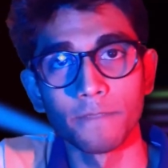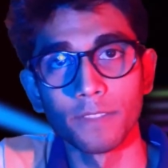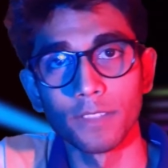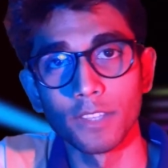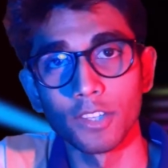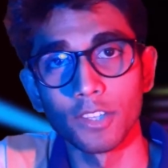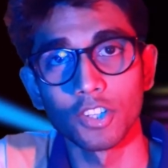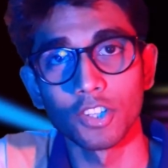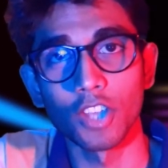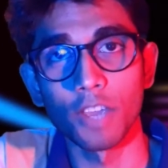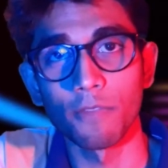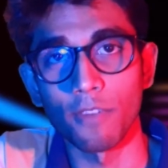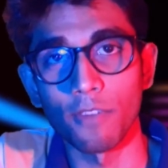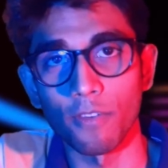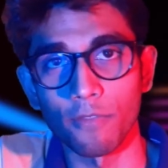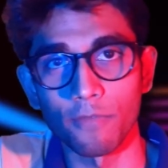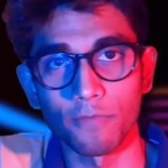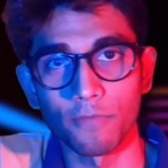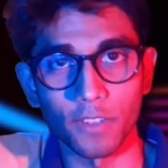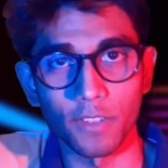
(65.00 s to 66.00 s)
The shape
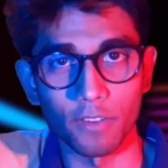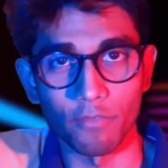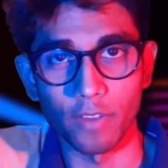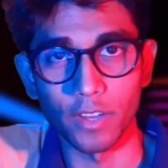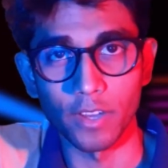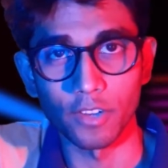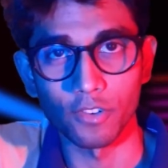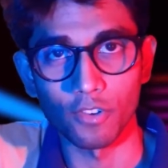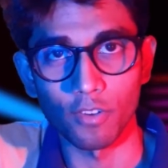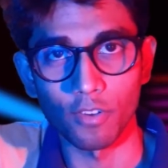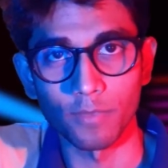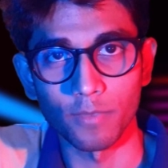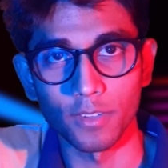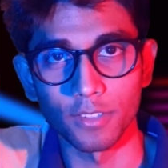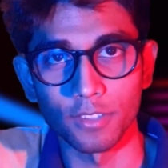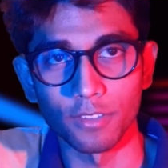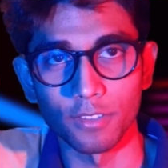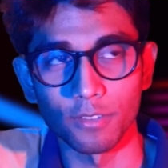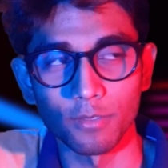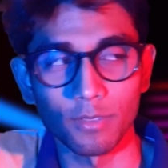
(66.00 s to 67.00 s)
of the raindrop
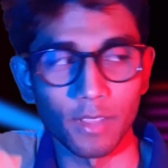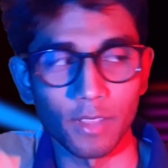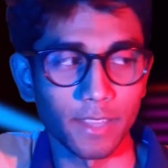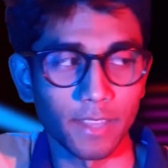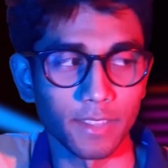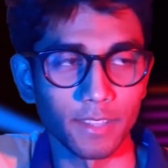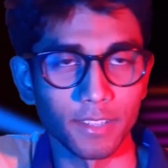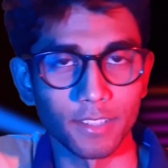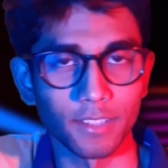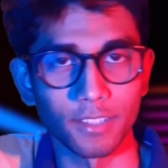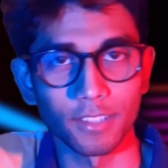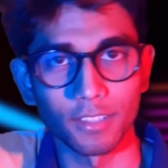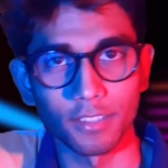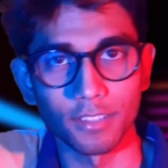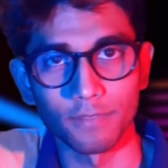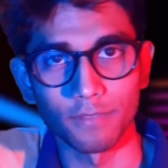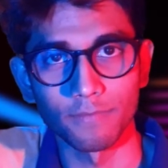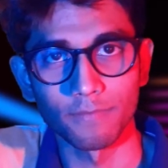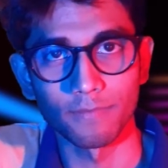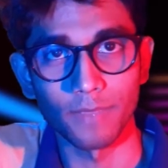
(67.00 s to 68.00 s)
doesn't look like this
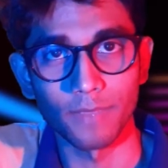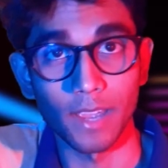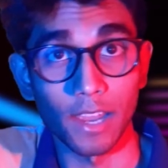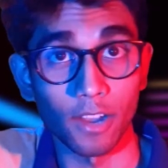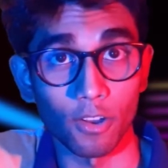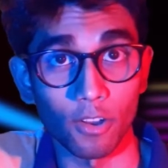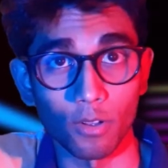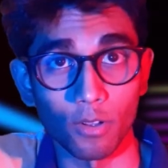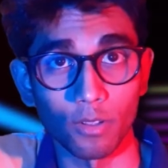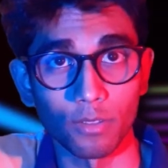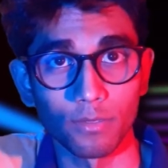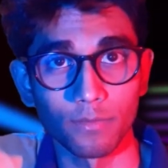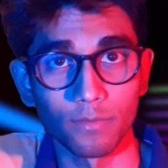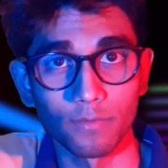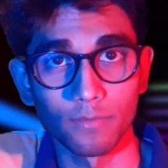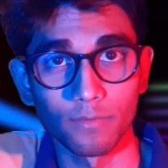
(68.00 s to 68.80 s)
at all.